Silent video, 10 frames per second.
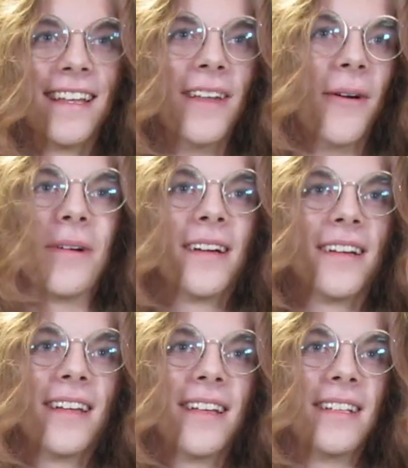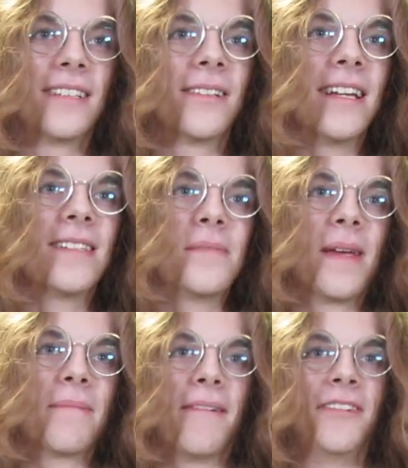No. These glasses
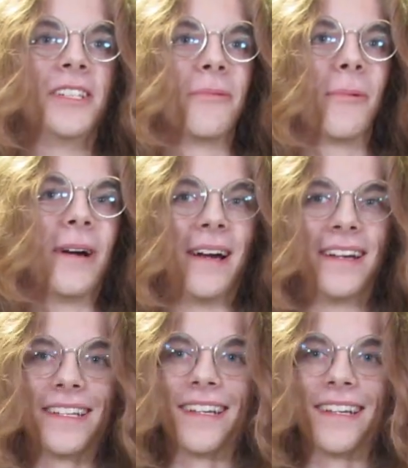make my vision worse.